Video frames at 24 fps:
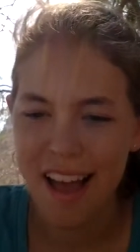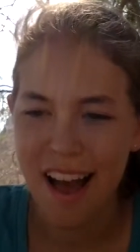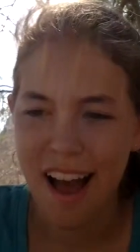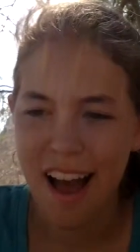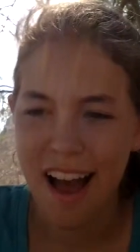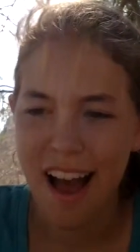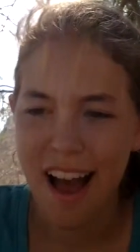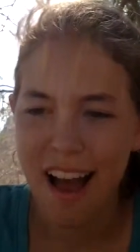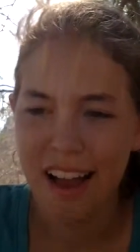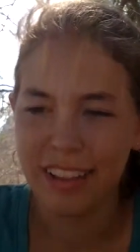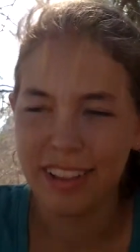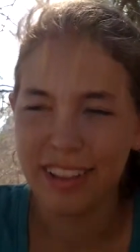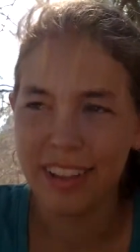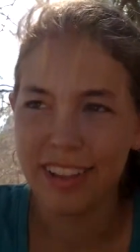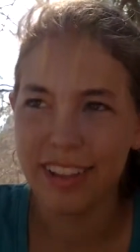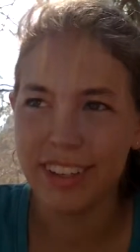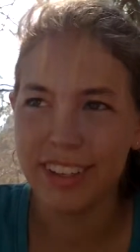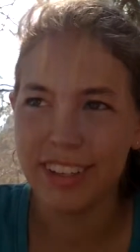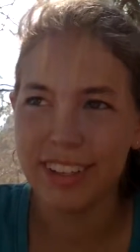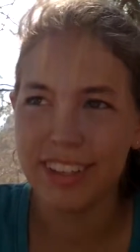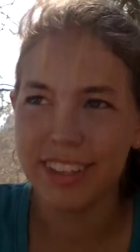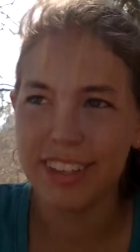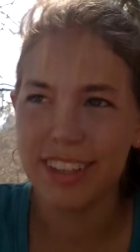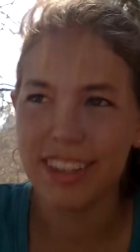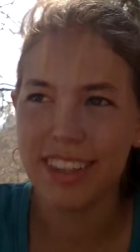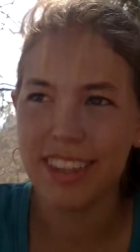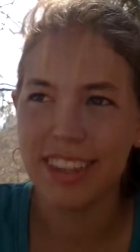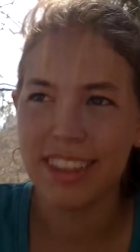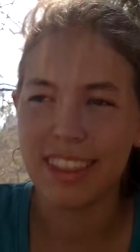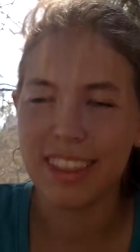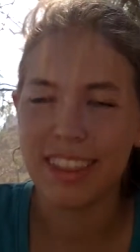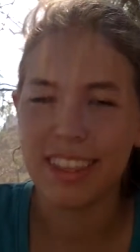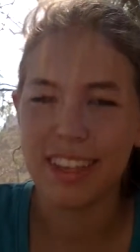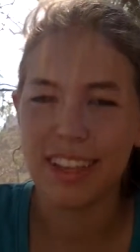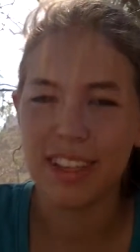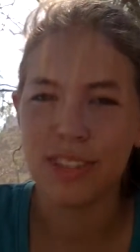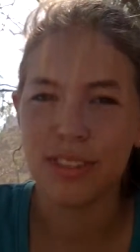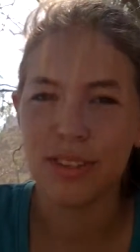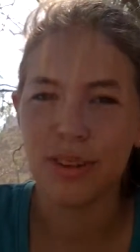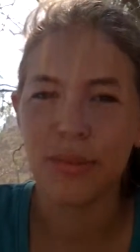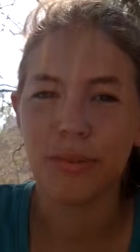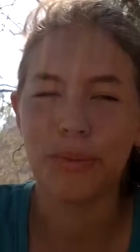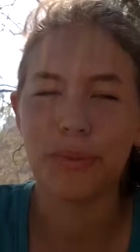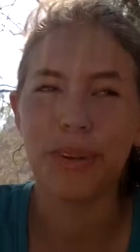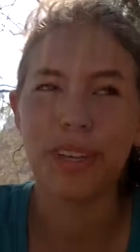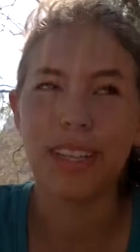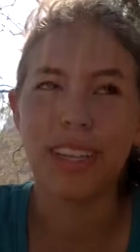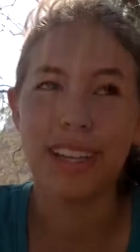I learned that things are
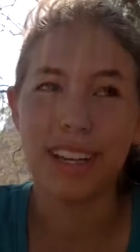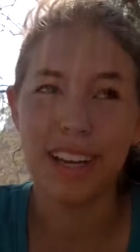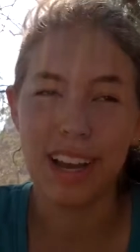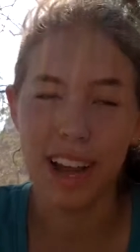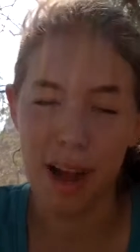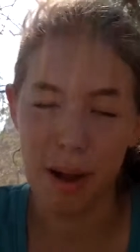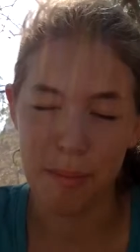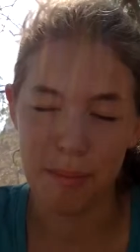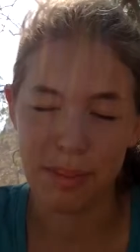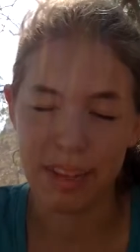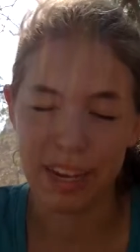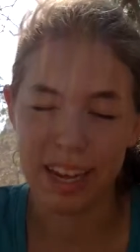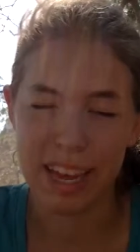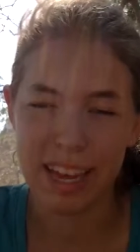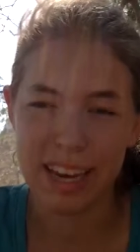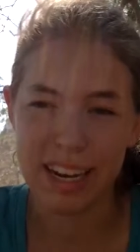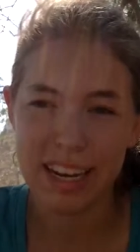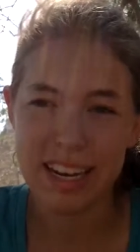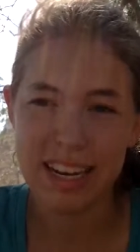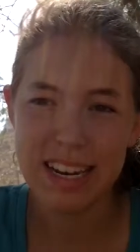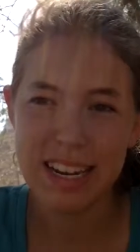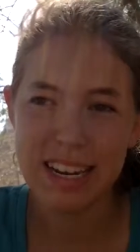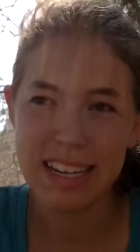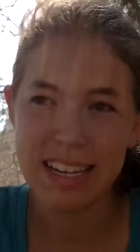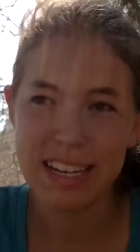really complicated,